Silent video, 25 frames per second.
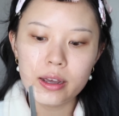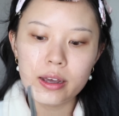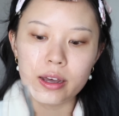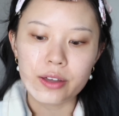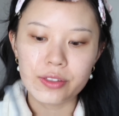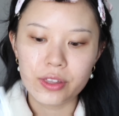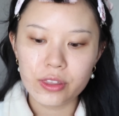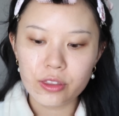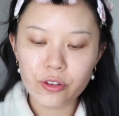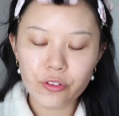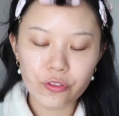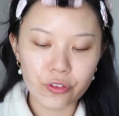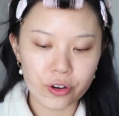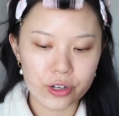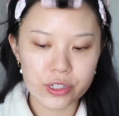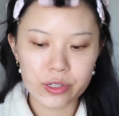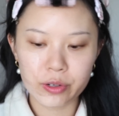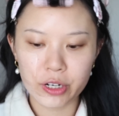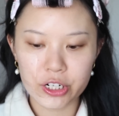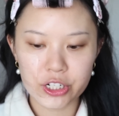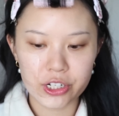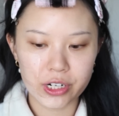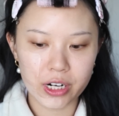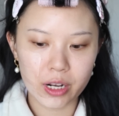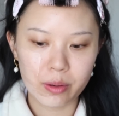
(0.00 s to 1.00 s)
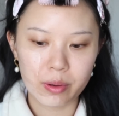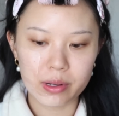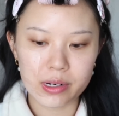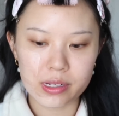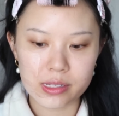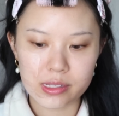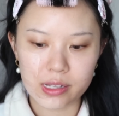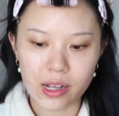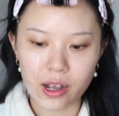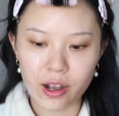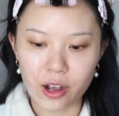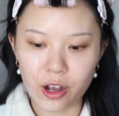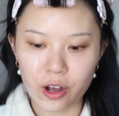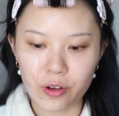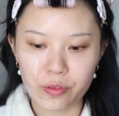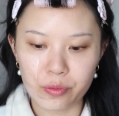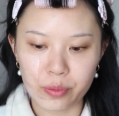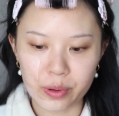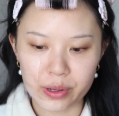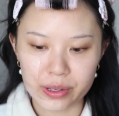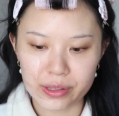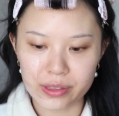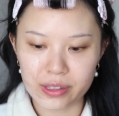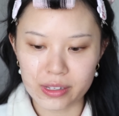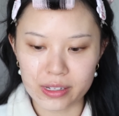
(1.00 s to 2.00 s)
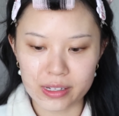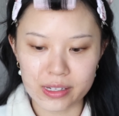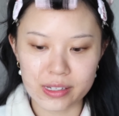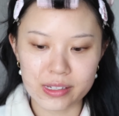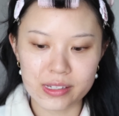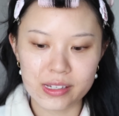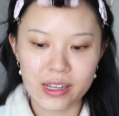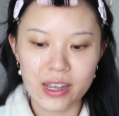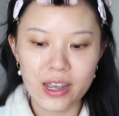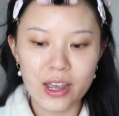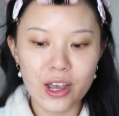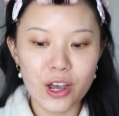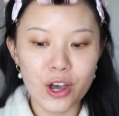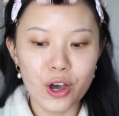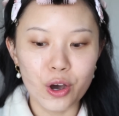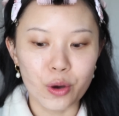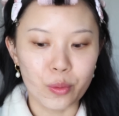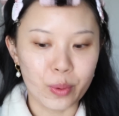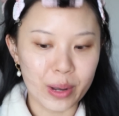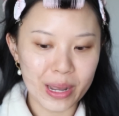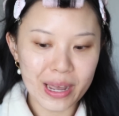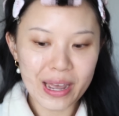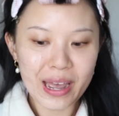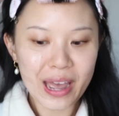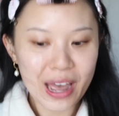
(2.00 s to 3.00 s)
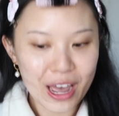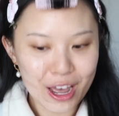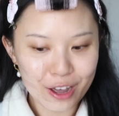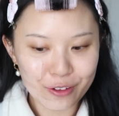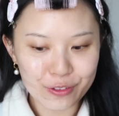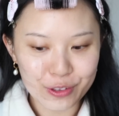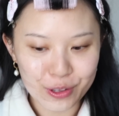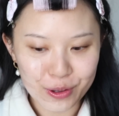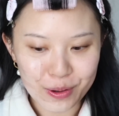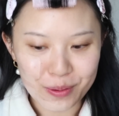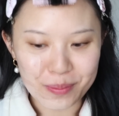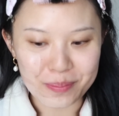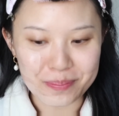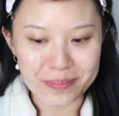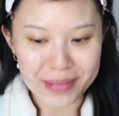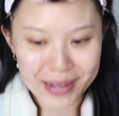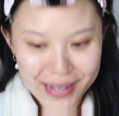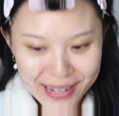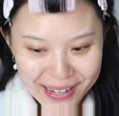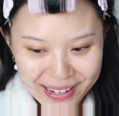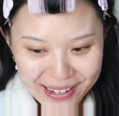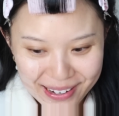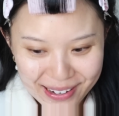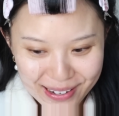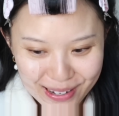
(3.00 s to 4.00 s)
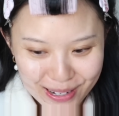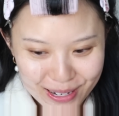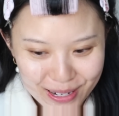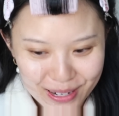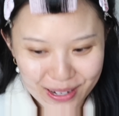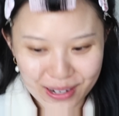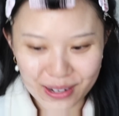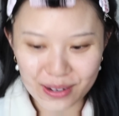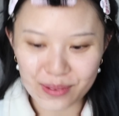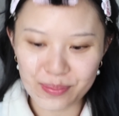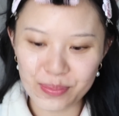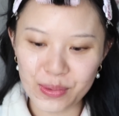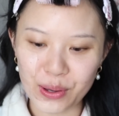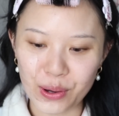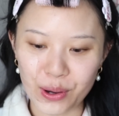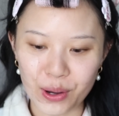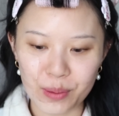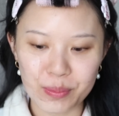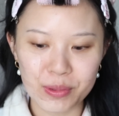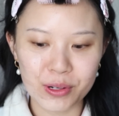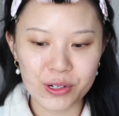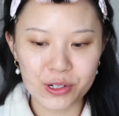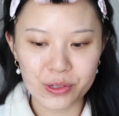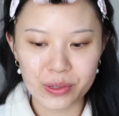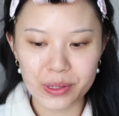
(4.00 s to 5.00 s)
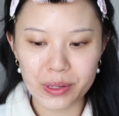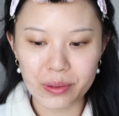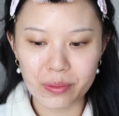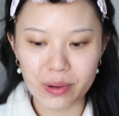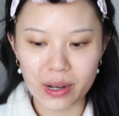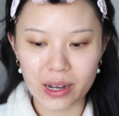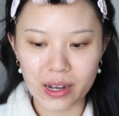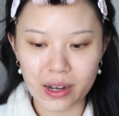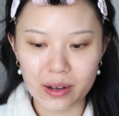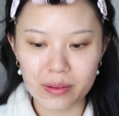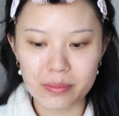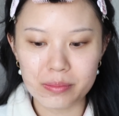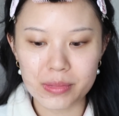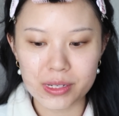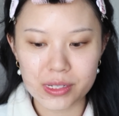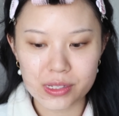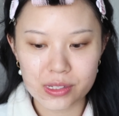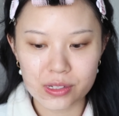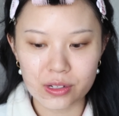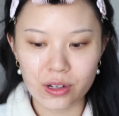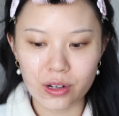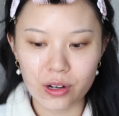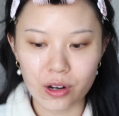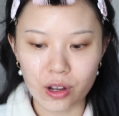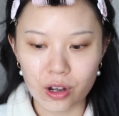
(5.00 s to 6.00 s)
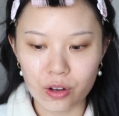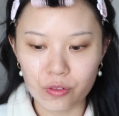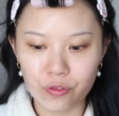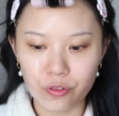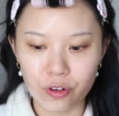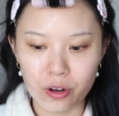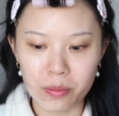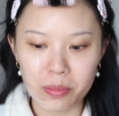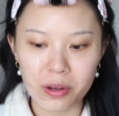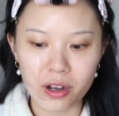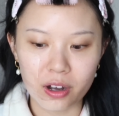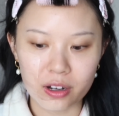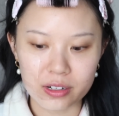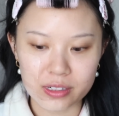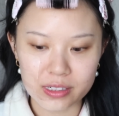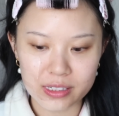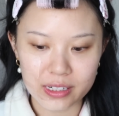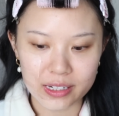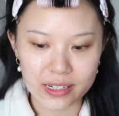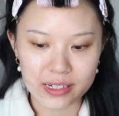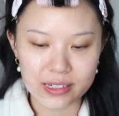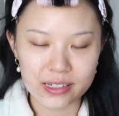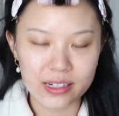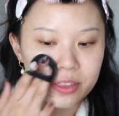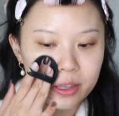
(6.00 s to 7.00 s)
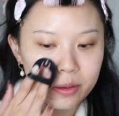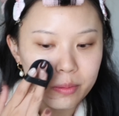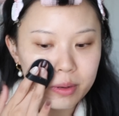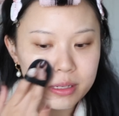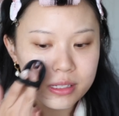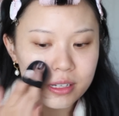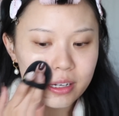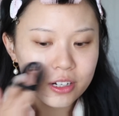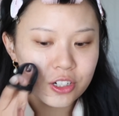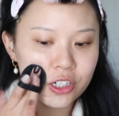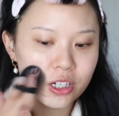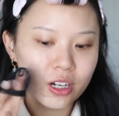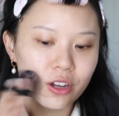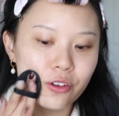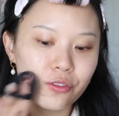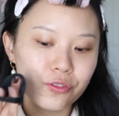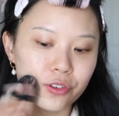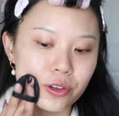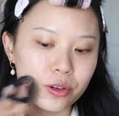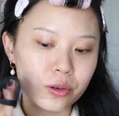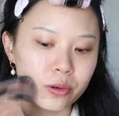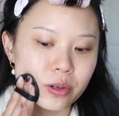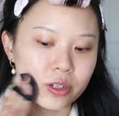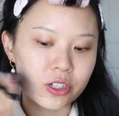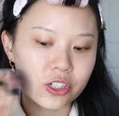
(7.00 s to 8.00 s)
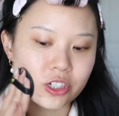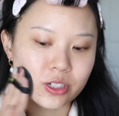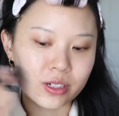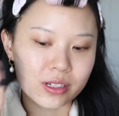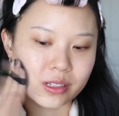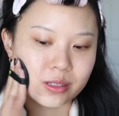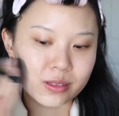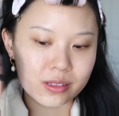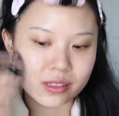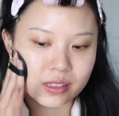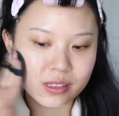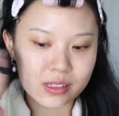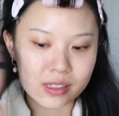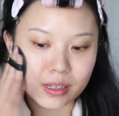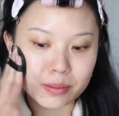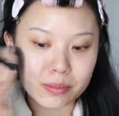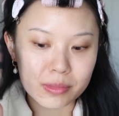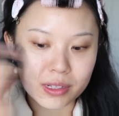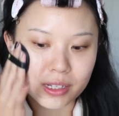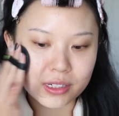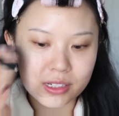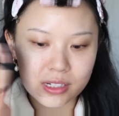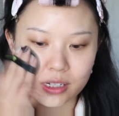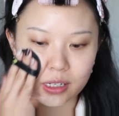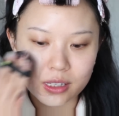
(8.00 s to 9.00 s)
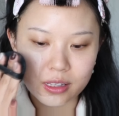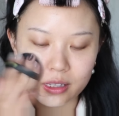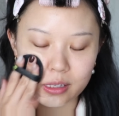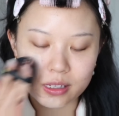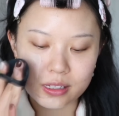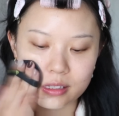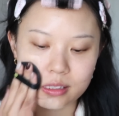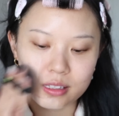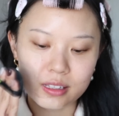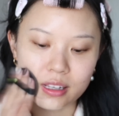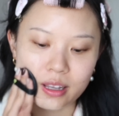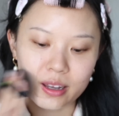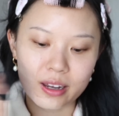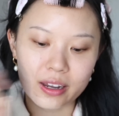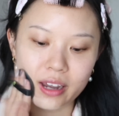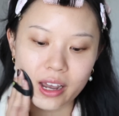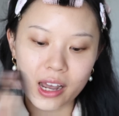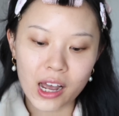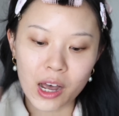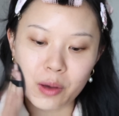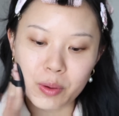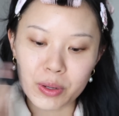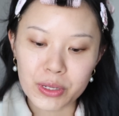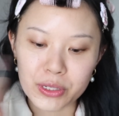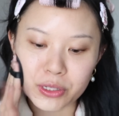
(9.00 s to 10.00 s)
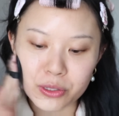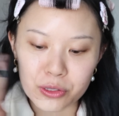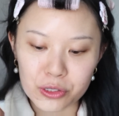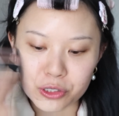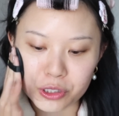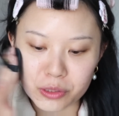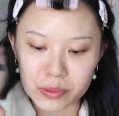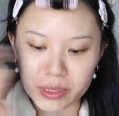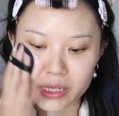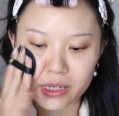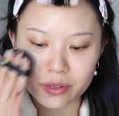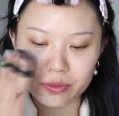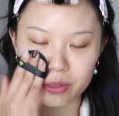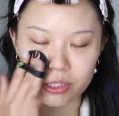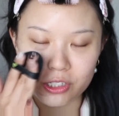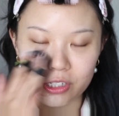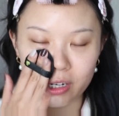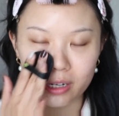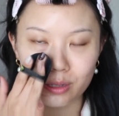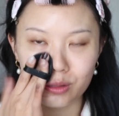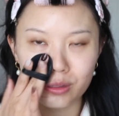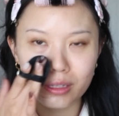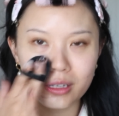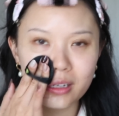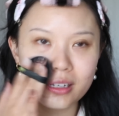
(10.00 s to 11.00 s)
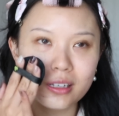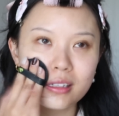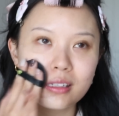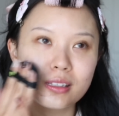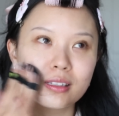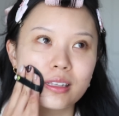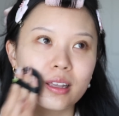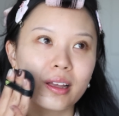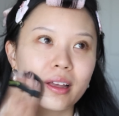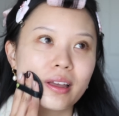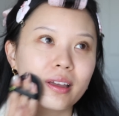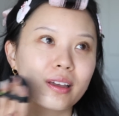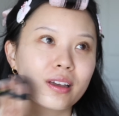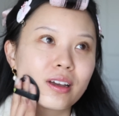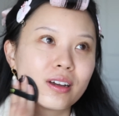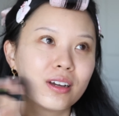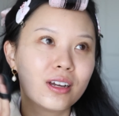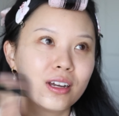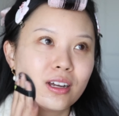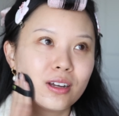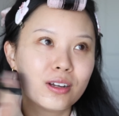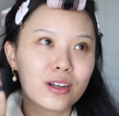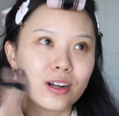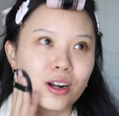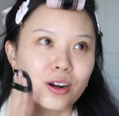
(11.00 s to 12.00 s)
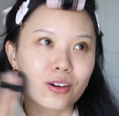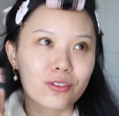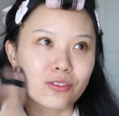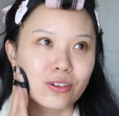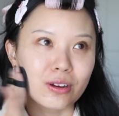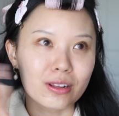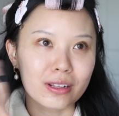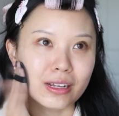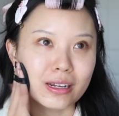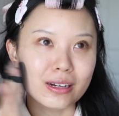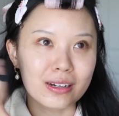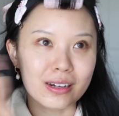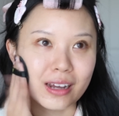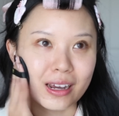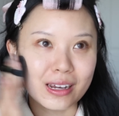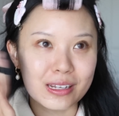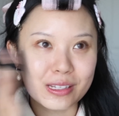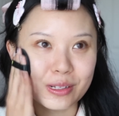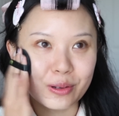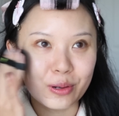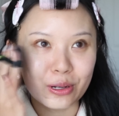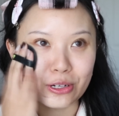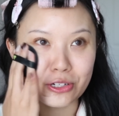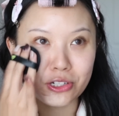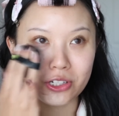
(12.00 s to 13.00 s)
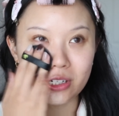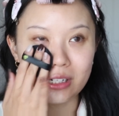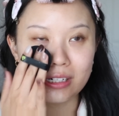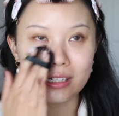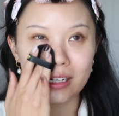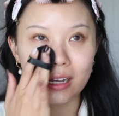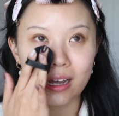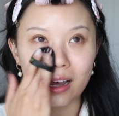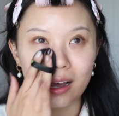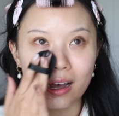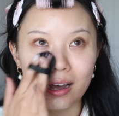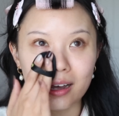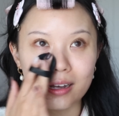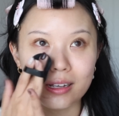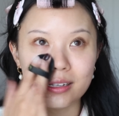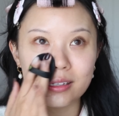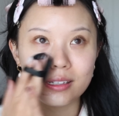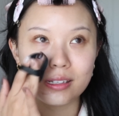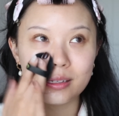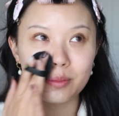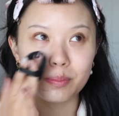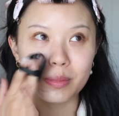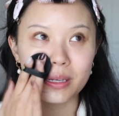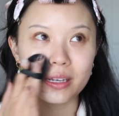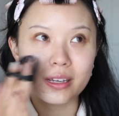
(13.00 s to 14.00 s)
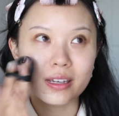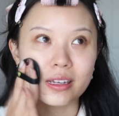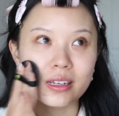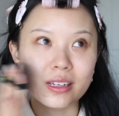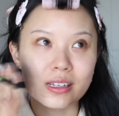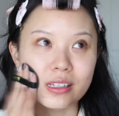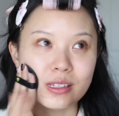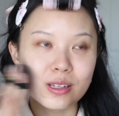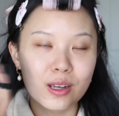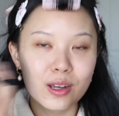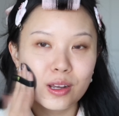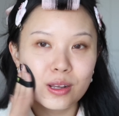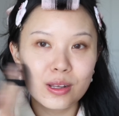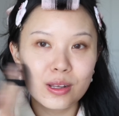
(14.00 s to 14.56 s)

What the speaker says: I think the first question I want to start off with is, where have you been? Hope you're doing well. Miss your long form content. There was actually a few questions similar to this, like how are you doing, which I think is like a really nice question to ask because,